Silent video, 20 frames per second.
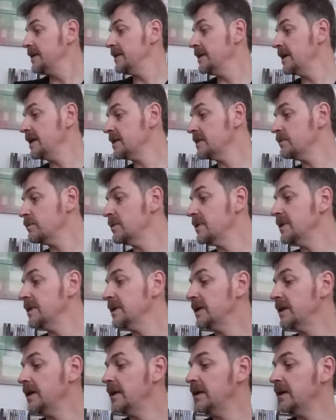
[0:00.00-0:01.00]
Next
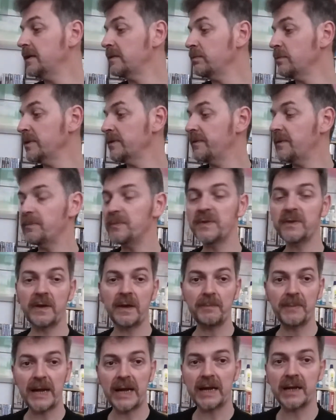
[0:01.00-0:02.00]
one is one of a
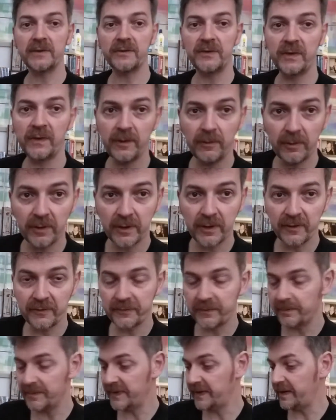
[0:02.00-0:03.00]
pack of two I got
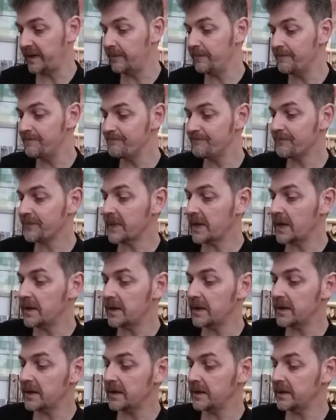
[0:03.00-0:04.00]
from Tim.
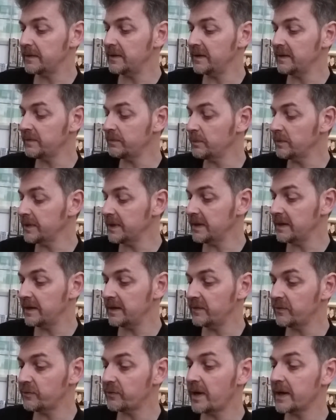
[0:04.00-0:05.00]
This one
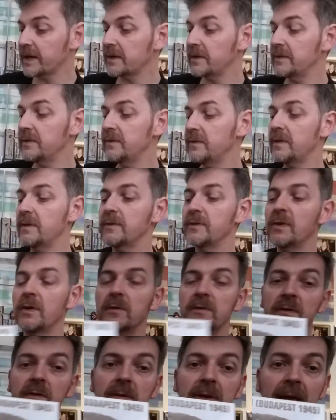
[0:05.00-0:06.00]
is Dragon's
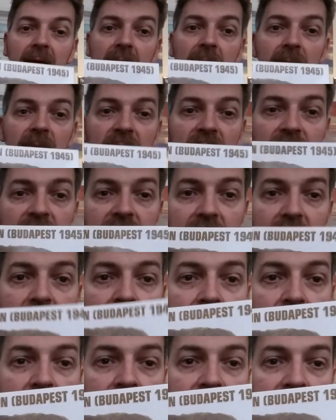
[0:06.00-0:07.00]

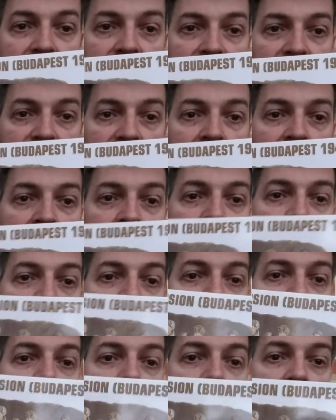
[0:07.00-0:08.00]
Totenkampf division,
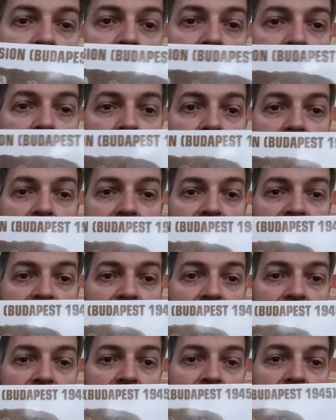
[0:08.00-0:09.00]

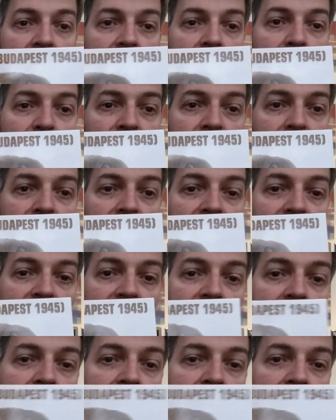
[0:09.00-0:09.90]
circa Budapest